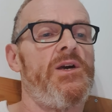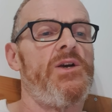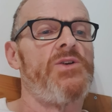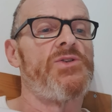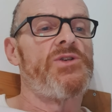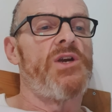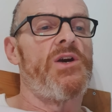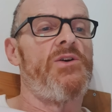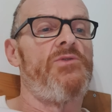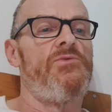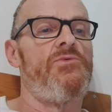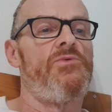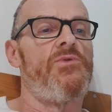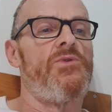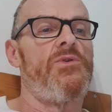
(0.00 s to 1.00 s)

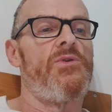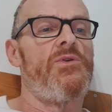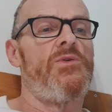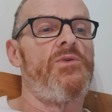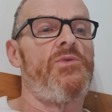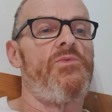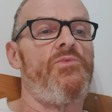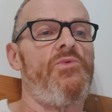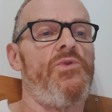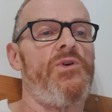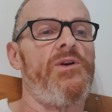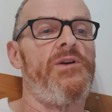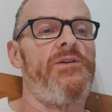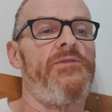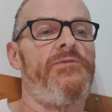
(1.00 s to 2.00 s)
So
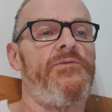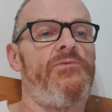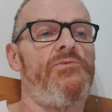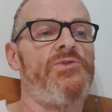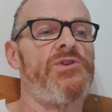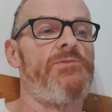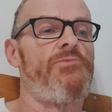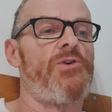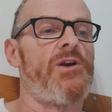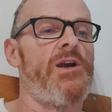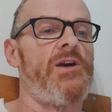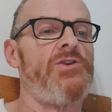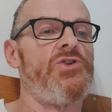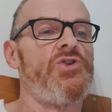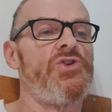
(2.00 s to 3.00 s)
with
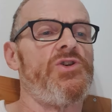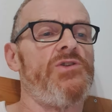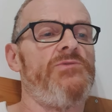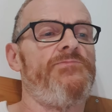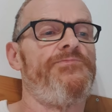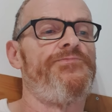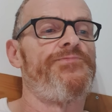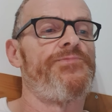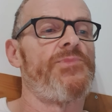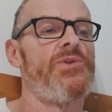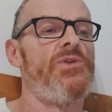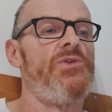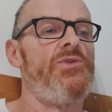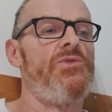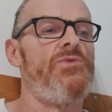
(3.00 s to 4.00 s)
reciprocation,
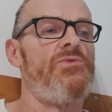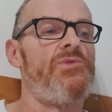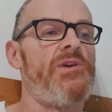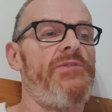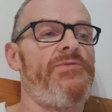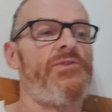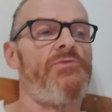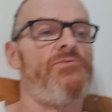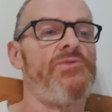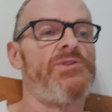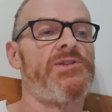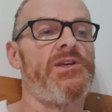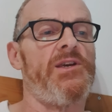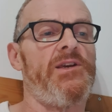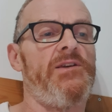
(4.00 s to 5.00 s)
you give to
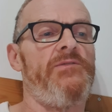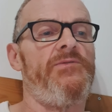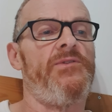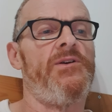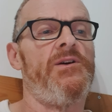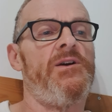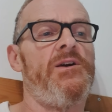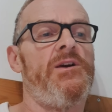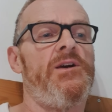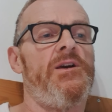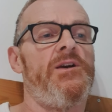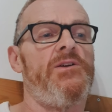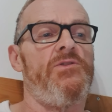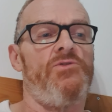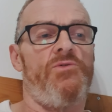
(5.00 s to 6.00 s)
receive.
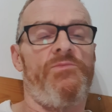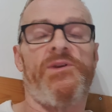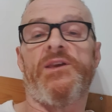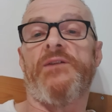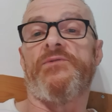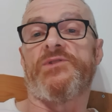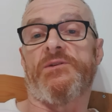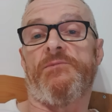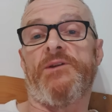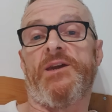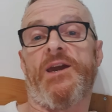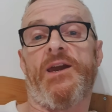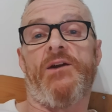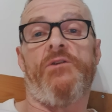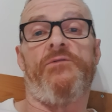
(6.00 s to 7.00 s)
You normally give something
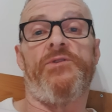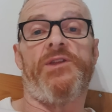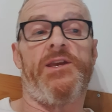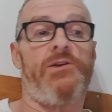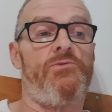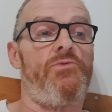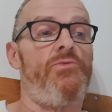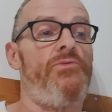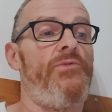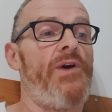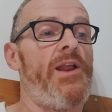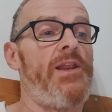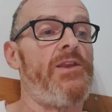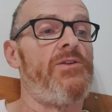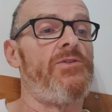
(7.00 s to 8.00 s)
out of an equal
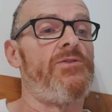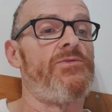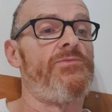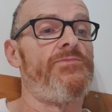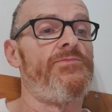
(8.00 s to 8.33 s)
value.